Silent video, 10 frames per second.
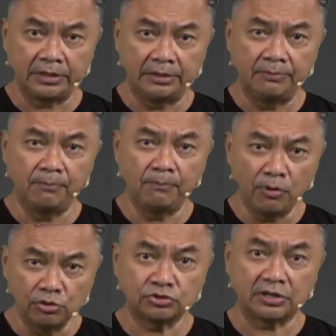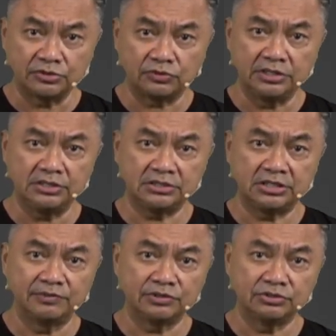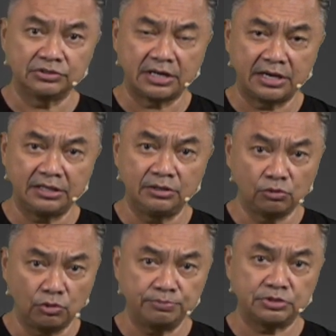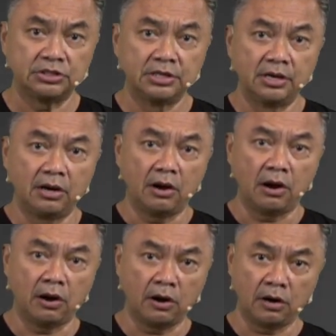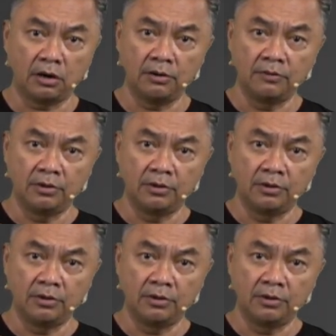In most countries, civil society groups are